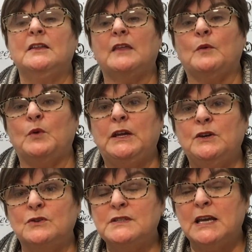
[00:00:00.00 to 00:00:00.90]
that we
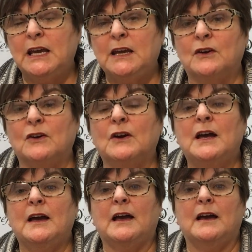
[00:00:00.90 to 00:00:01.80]
use here
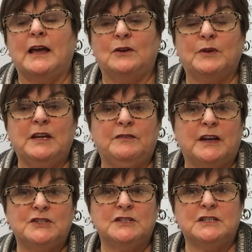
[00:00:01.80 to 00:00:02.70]
at O'Keefe
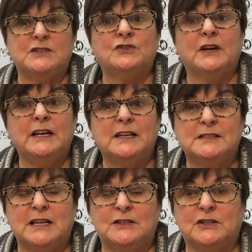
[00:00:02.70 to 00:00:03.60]
Agencies Training
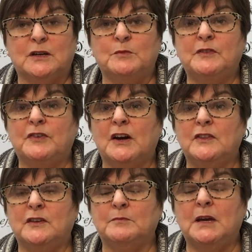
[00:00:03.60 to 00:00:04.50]
Center, and we
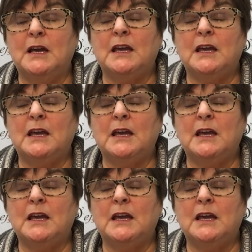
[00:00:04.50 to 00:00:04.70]
find them